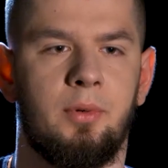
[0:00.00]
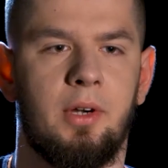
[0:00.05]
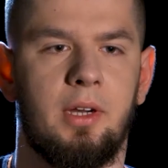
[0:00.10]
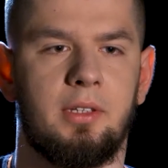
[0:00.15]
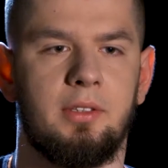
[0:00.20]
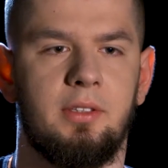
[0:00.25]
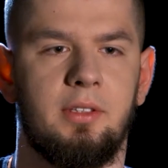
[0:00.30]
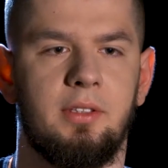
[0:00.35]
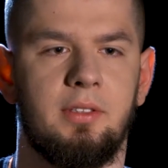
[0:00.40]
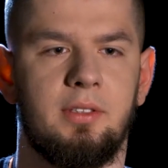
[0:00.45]

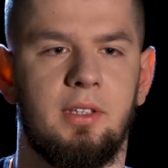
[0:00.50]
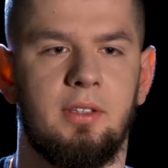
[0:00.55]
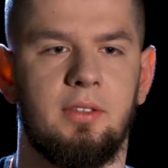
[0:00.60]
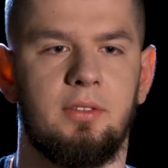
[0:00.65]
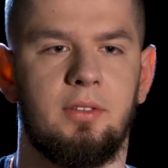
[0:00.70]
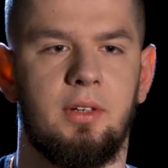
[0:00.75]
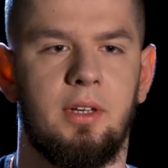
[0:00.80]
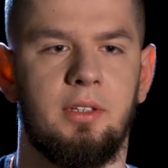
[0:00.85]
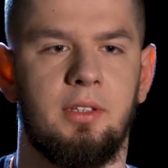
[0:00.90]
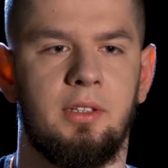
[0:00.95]
practice and
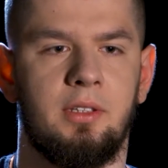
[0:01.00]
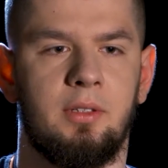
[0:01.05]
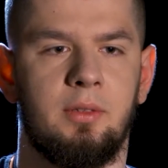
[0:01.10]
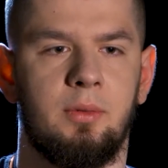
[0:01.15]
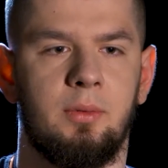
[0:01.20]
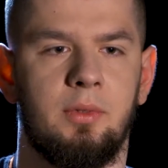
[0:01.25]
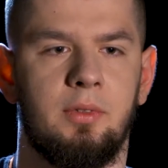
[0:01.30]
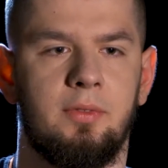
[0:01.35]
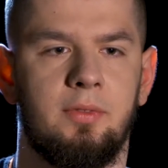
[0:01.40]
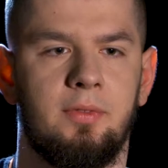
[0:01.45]
training
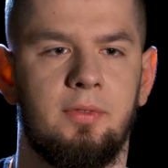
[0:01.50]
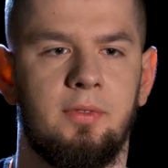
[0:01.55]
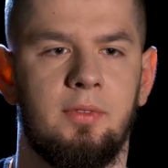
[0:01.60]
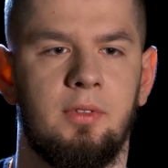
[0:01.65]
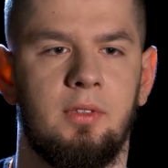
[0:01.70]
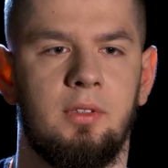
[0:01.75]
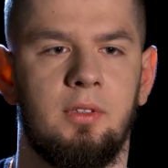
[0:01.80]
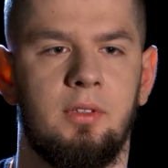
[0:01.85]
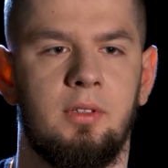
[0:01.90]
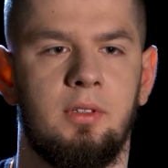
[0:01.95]
with
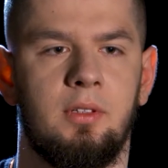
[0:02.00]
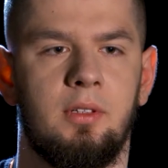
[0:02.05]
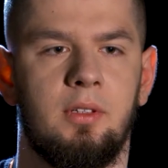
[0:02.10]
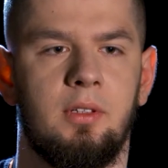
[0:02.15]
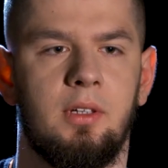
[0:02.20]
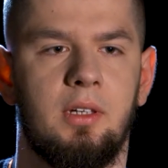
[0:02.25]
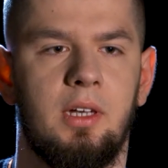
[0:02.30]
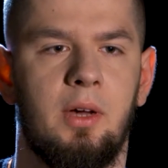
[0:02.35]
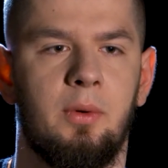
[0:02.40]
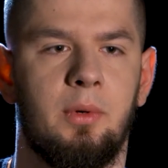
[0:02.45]

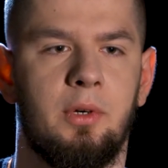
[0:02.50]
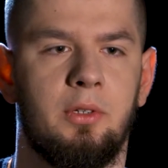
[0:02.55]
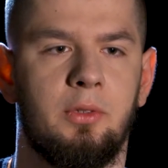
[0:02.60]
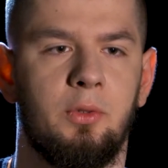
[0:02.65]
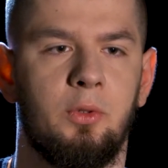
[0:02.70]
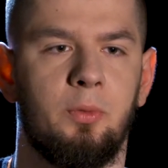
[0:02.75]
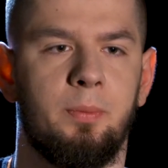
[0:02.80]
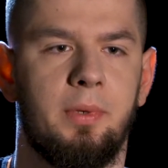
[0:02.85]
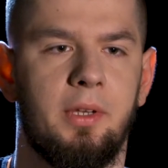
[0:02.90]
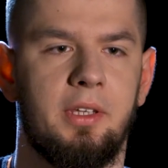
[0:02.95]
uh, our
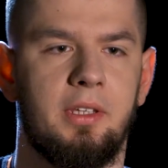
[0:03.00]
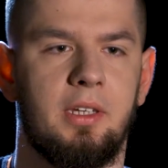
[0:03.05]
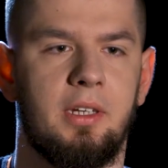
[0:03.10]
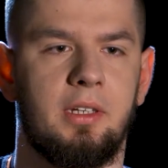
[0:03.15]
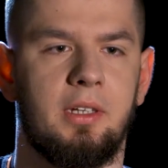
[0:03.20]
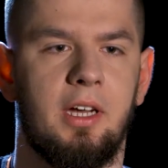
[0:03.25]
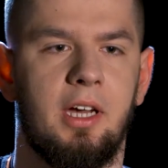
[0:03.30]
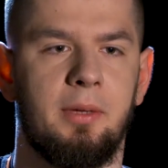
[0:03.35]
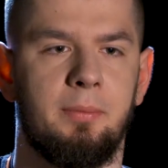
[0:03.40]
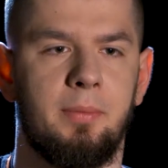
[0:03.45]
new
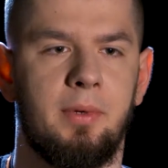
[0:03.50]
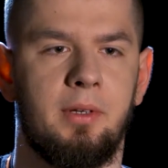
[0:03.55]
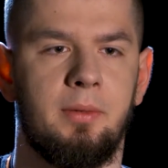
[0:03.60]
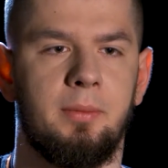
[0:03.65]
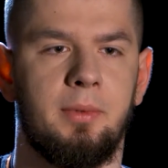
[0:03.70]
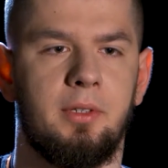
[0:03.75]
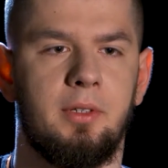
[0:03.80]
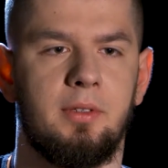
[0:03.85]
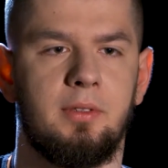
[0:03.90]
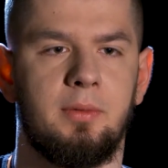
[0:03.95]
player Hyper
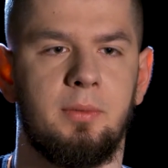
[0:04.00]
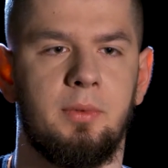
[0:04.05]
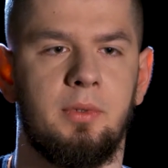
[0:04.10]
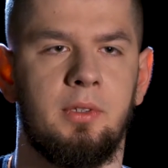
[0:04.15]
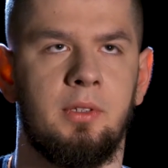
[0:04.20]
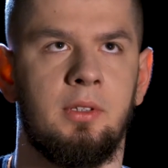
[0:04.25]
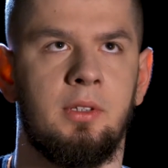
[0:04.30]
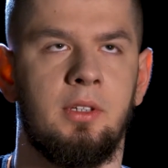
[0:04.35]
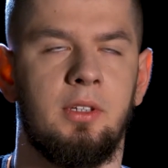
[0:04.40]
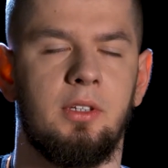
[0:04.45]
because we